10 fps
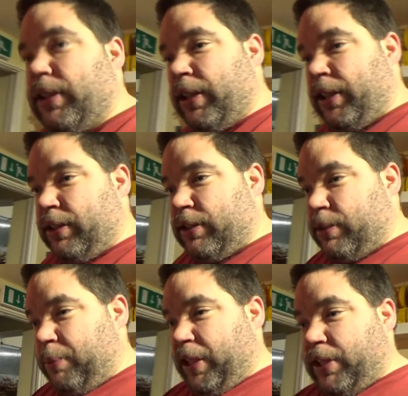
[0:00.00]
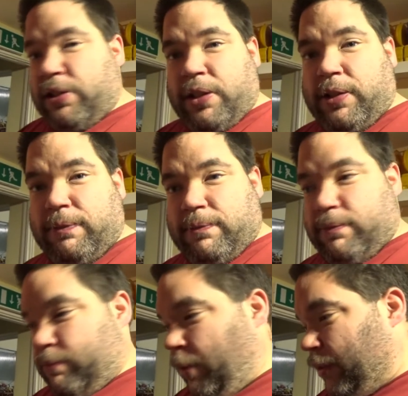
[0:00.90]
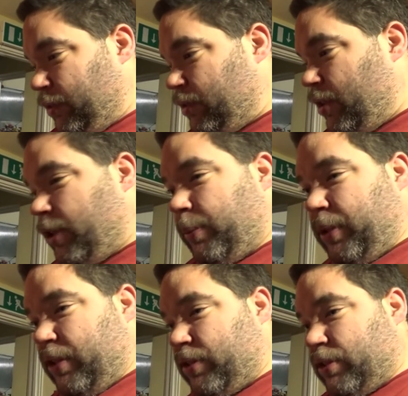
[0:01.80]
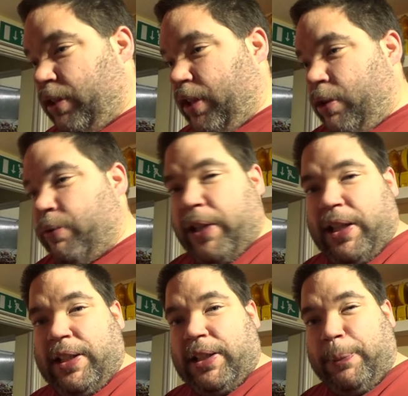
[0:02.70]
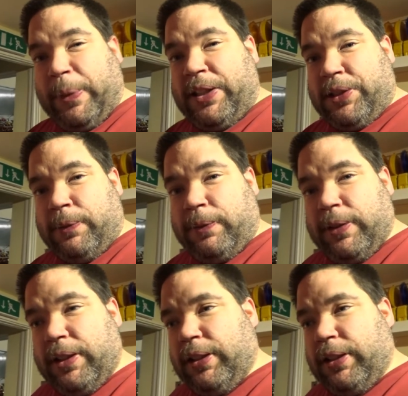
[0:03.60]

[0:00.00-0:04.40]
Um, to me it's like, well, just like the computer, it's just like owning a little piece of